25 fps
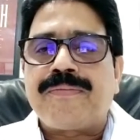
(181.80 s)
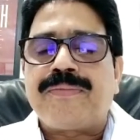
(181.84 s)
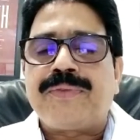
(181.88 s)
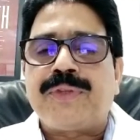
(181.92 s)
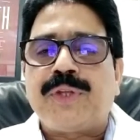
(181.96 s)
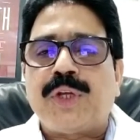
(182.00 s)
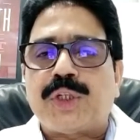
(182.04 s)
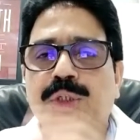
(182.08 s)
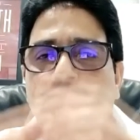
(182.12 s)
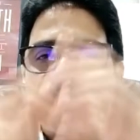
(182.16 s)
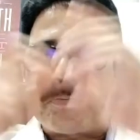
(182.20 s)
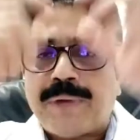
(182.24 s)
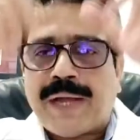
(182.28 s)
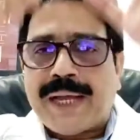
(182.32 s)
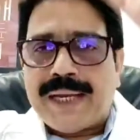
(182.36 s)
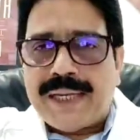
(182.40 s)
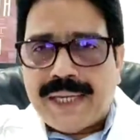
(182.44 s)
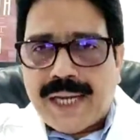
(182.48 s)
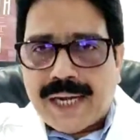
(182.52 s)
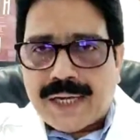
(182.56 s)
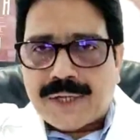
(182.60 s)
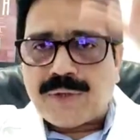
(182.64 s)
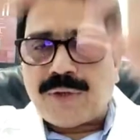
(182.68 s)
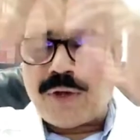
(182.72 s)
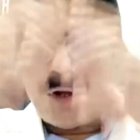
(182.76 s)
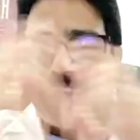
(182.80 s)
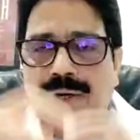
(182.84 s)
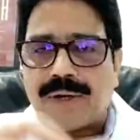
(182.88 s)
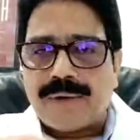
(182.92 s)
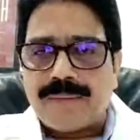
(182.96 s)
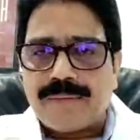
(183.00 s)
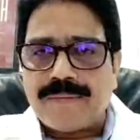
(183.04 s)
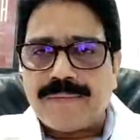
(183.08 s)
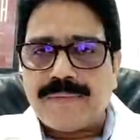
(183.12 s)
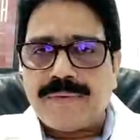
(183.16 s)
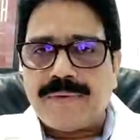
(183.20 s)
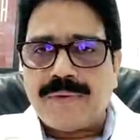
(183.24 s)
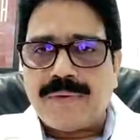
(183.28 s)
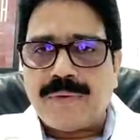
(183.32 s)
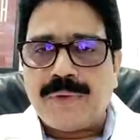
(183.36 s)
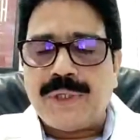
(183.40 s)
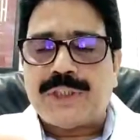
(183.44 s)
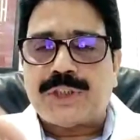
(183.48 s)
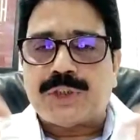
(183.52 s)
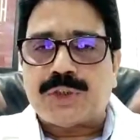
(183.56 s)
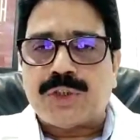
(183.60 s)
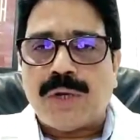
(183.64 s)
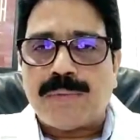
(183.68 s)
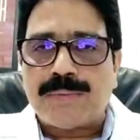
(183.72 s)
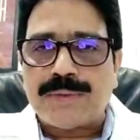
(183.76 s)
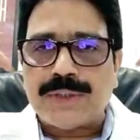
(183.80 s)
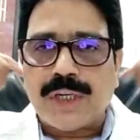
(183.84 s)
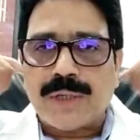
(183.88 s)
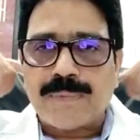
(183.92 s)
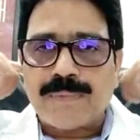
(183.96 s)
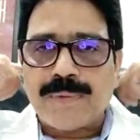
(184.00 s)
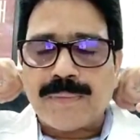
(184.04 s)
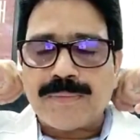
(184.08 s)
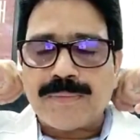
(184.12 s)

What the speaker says: The spinal cord, which comes out